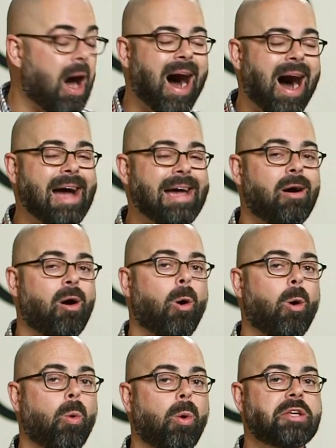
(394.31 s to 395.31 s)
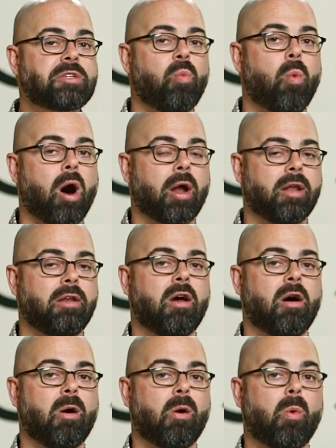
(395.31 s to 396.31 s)
I always want to
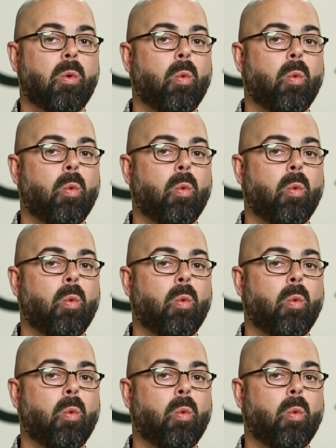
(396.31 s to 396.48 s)
know